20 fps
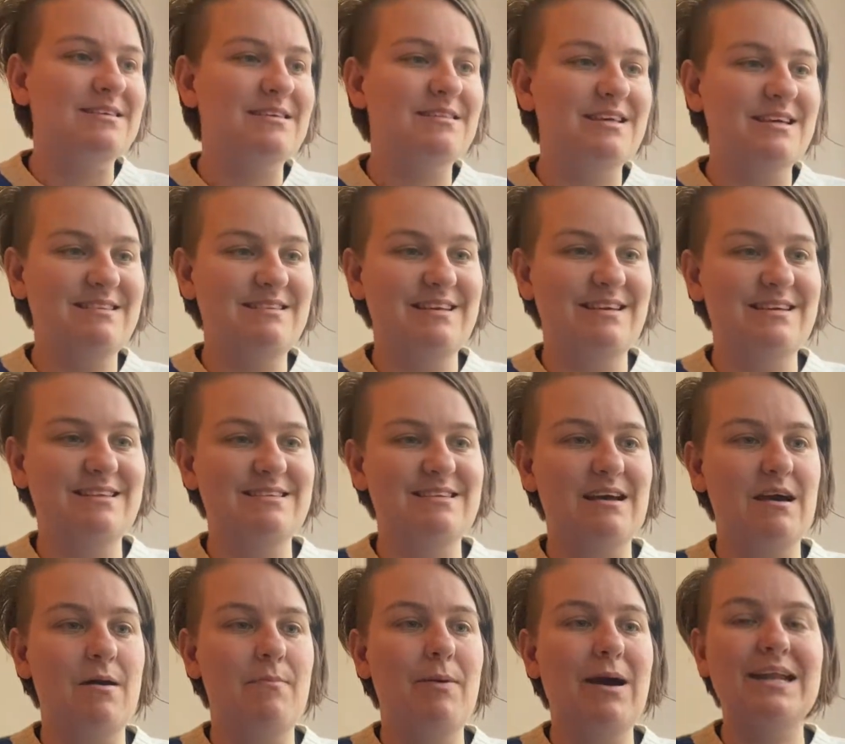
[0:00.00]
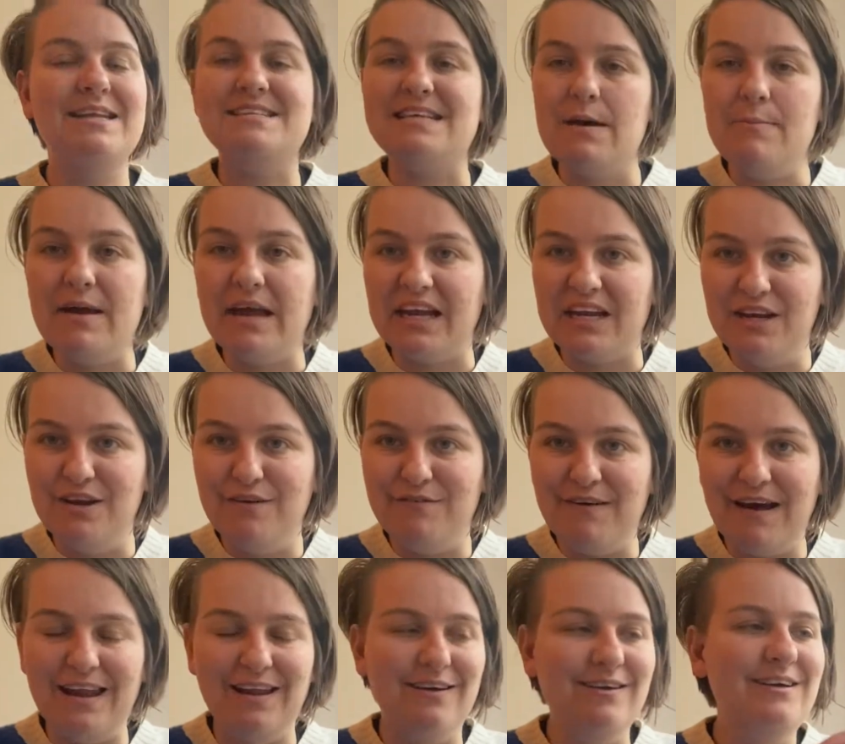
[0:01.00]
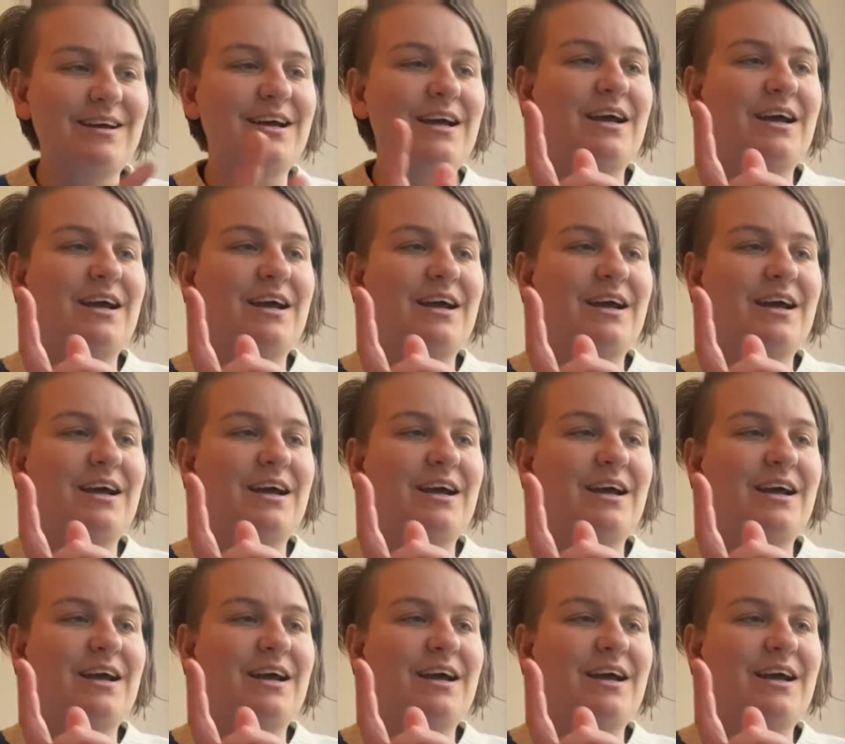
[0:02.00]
This is a pandemic novella.